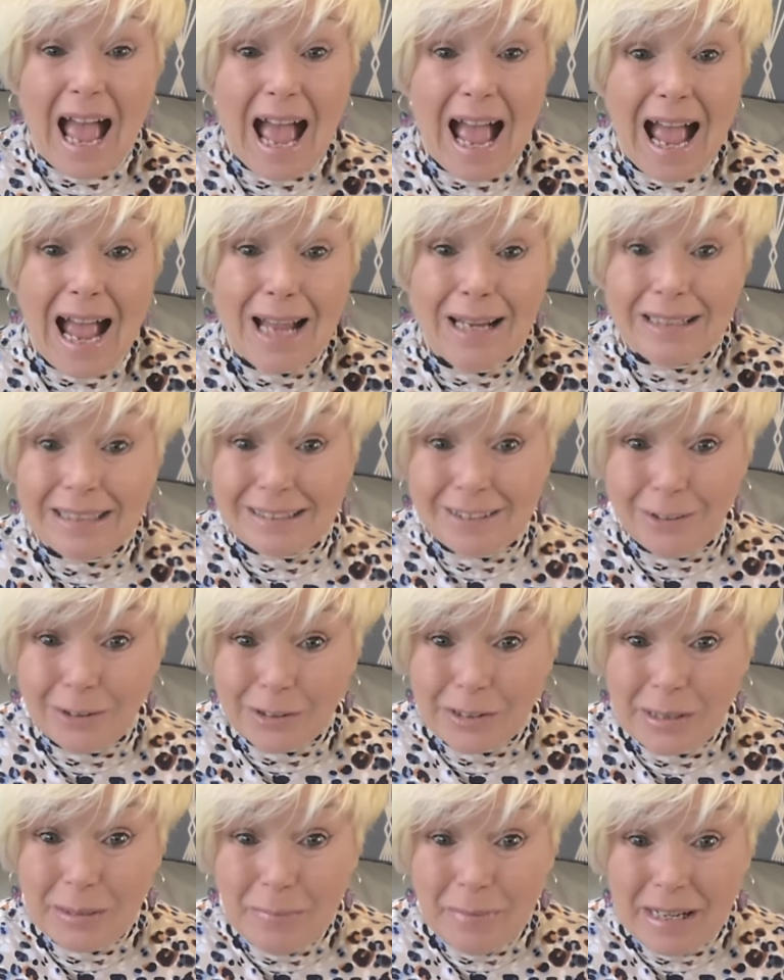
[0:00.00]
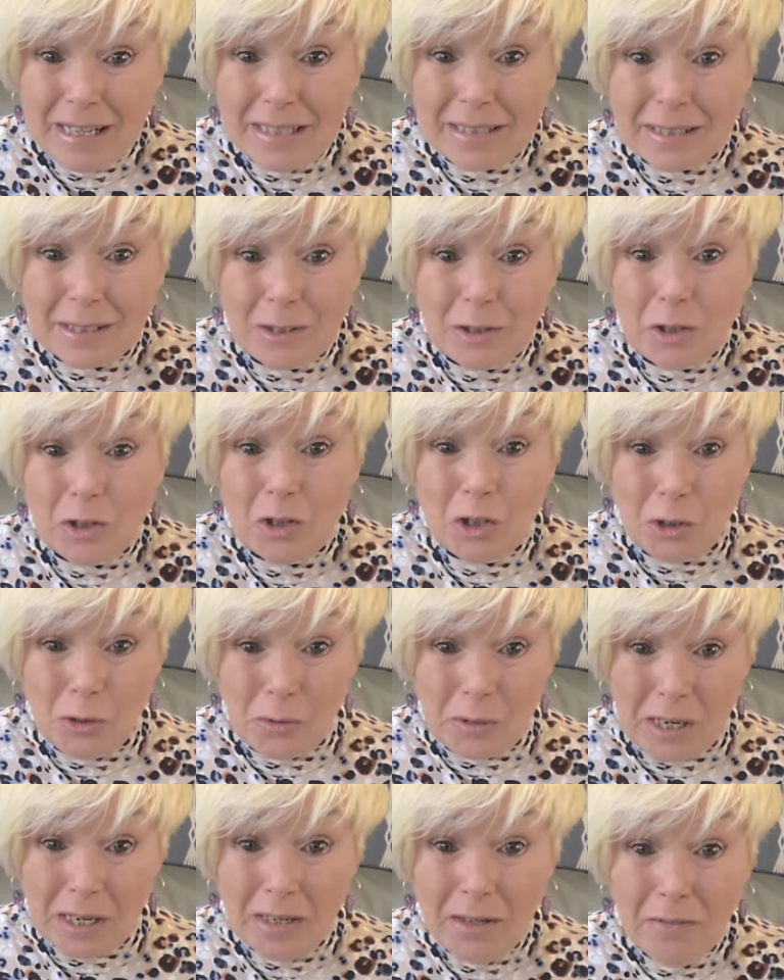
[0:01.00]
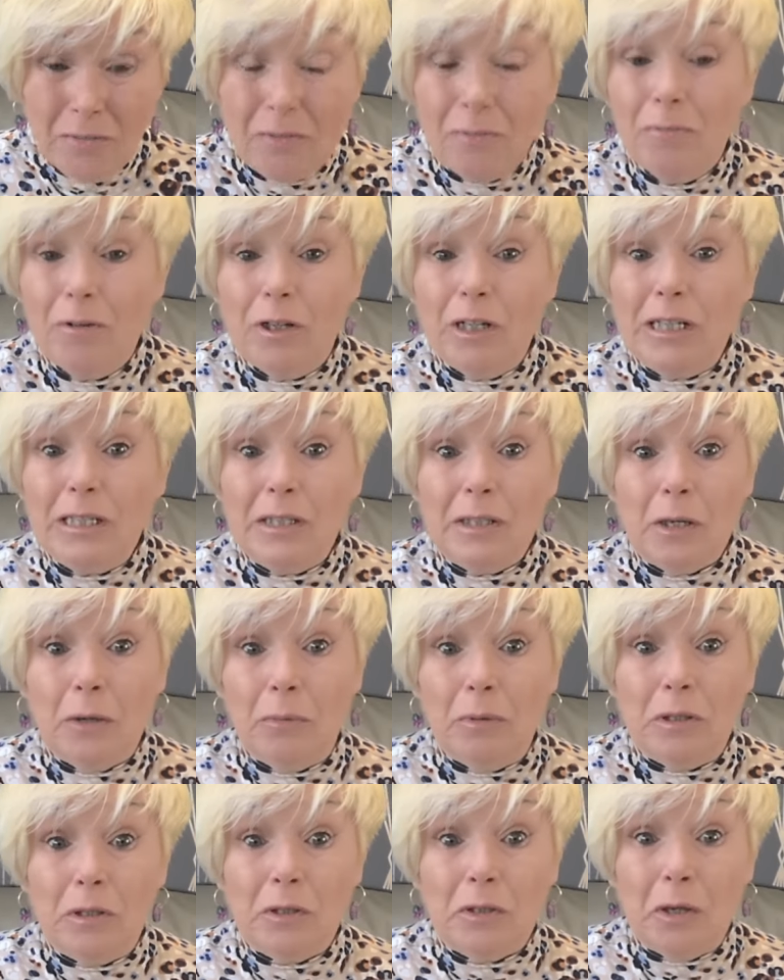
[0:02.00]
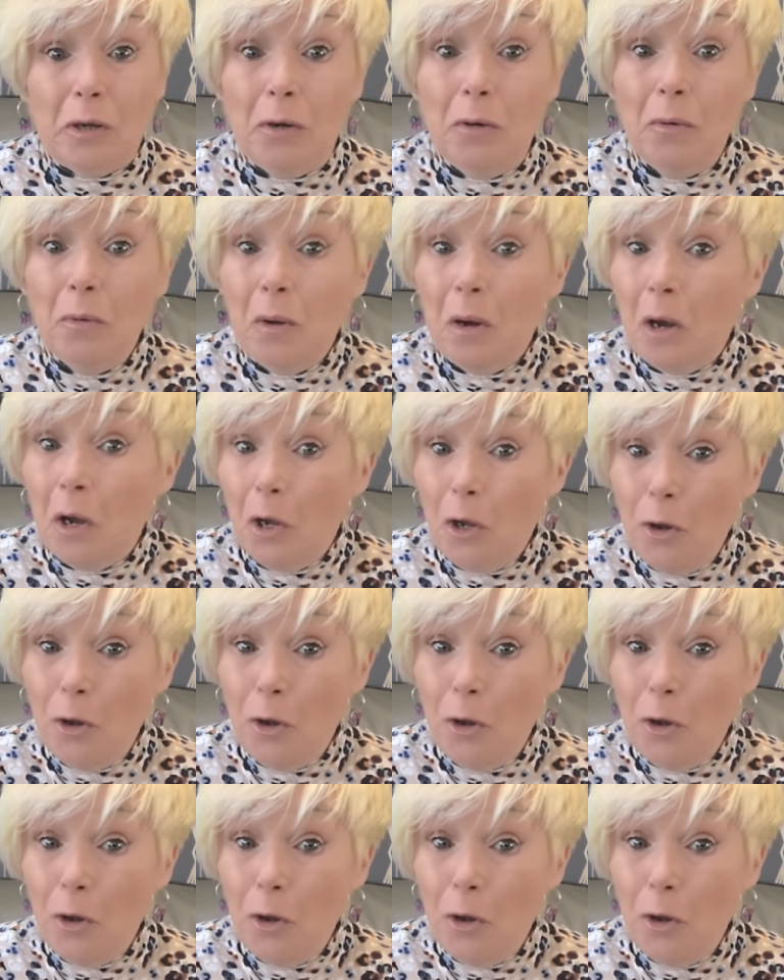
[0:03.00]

I got to meet Judy from Running So and So,